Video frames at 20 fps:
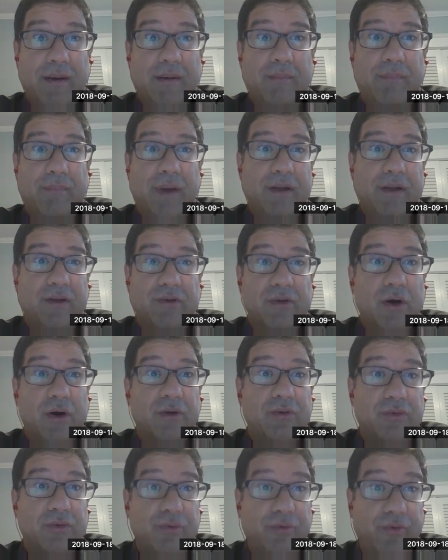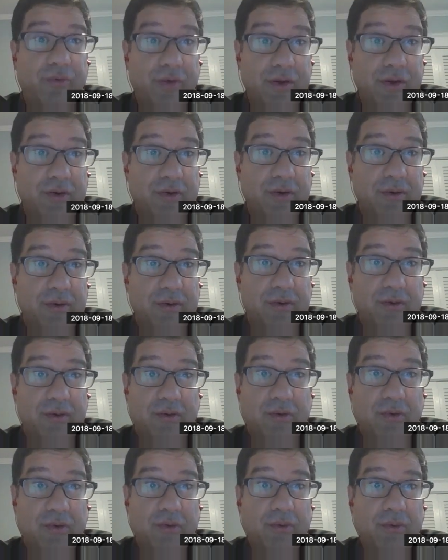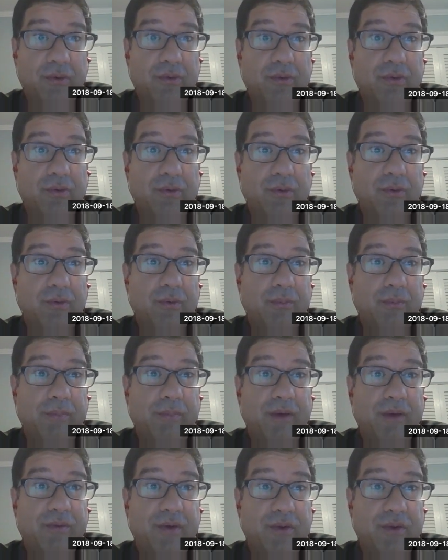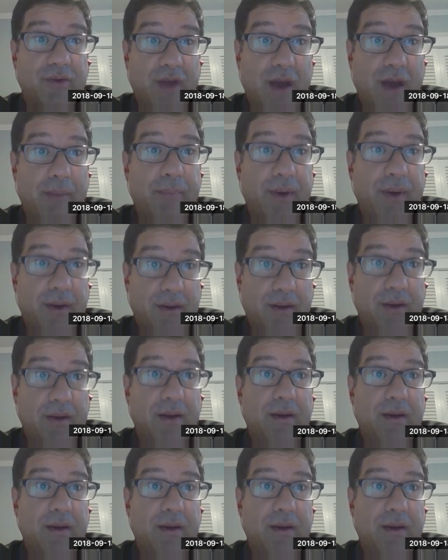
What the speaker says: but it's not sufficient to make things happen,